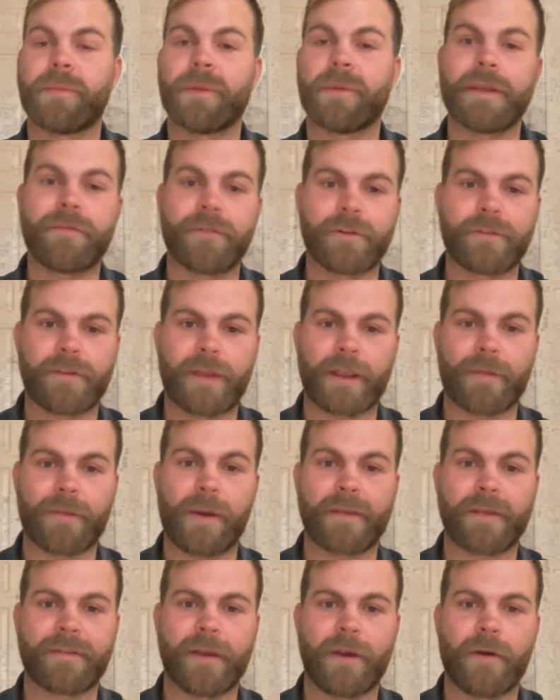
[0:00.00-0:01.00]
believers like
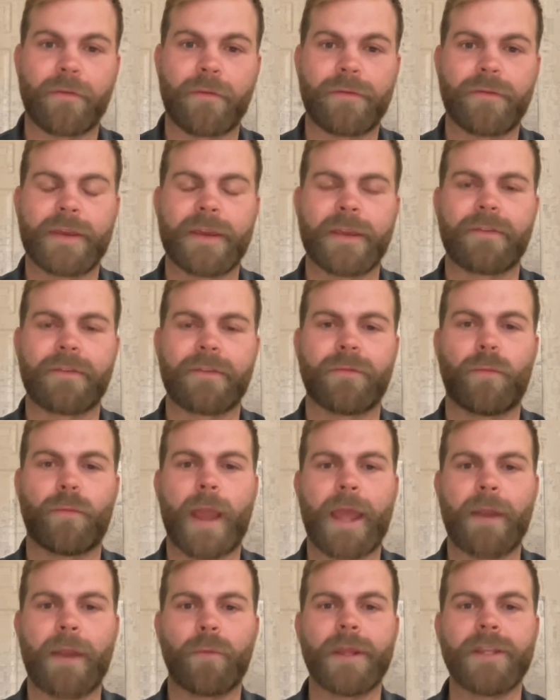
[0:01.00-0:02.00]
myself, is
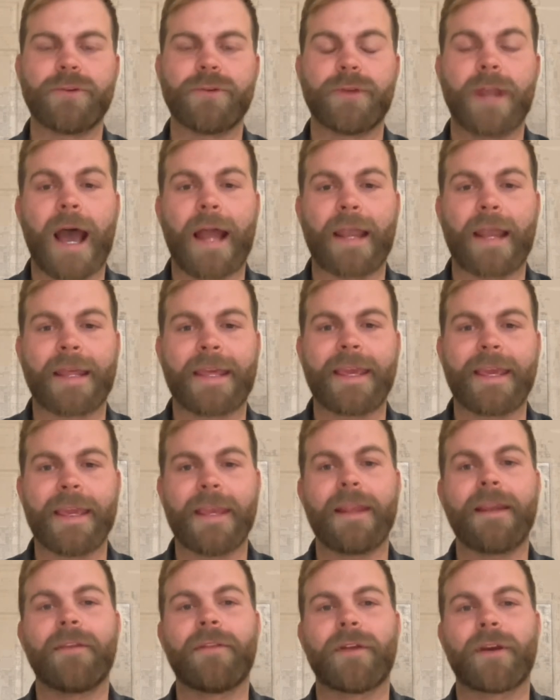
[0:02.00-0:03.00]
when we do not
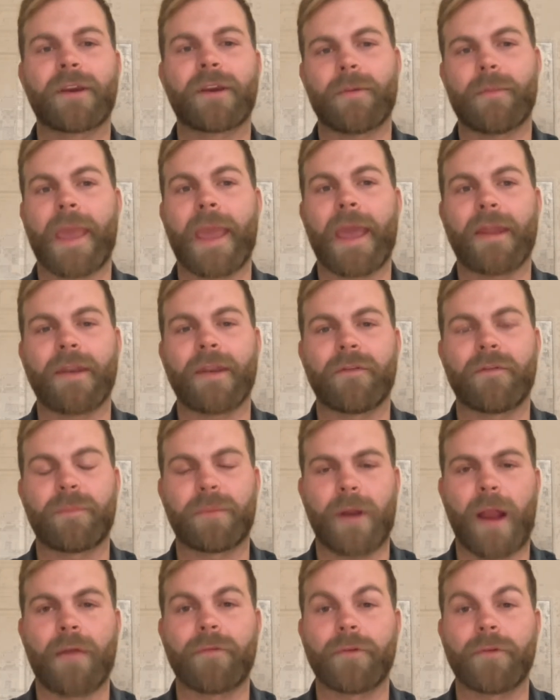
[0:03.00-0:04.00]
heed the command of
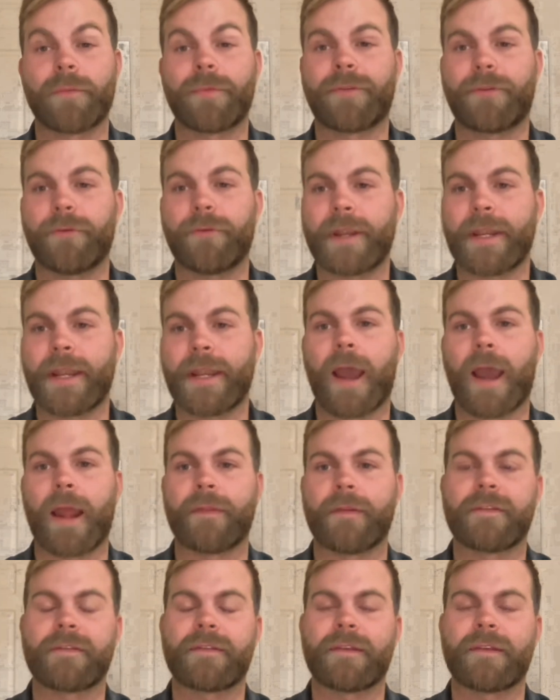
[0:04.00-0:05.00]
Proverbs
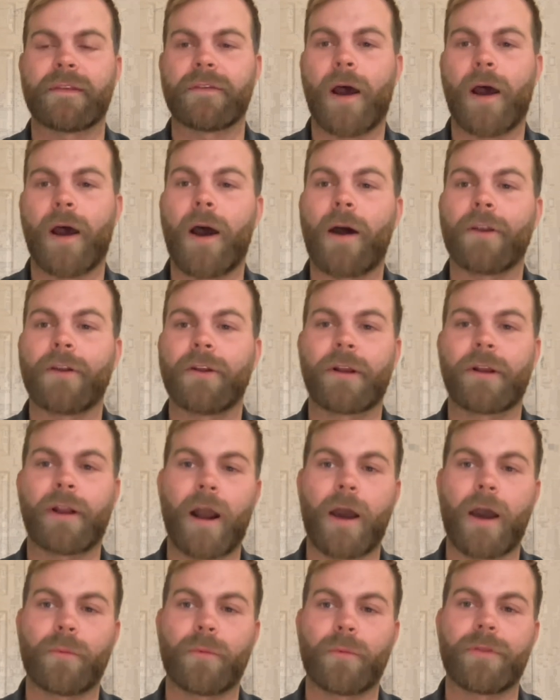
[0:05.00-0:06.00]
3:9 that says, honor
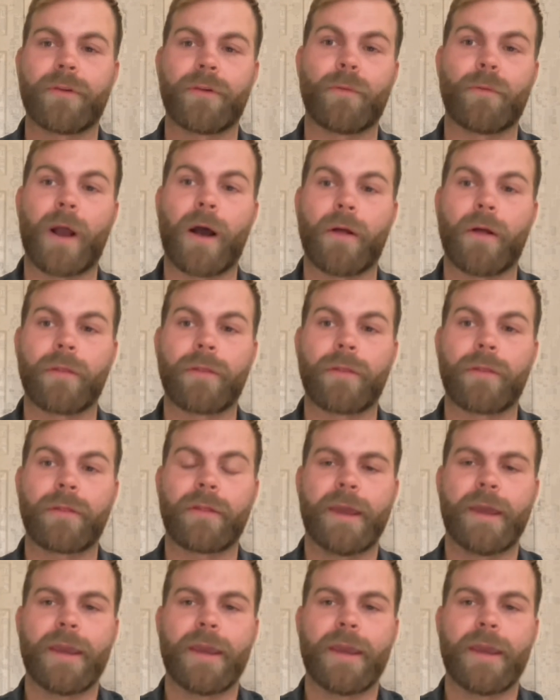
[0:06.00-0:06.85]
God with your wealth.